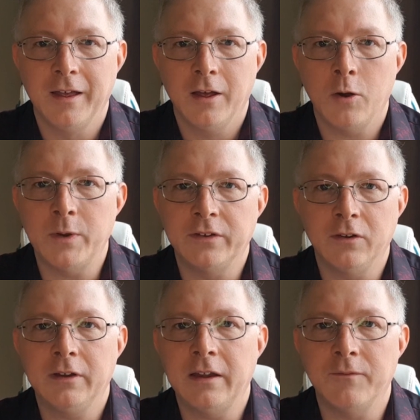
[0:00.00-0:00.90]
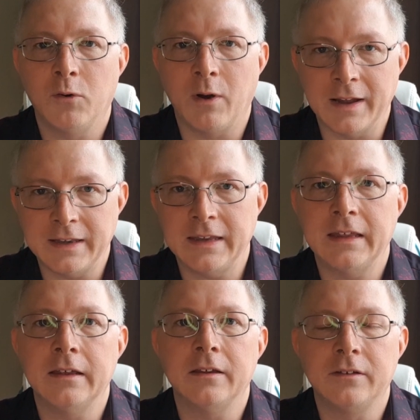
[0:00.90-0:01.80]
who is looking for
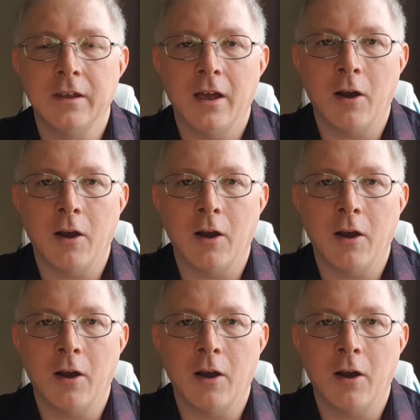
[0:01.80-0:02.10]
ideas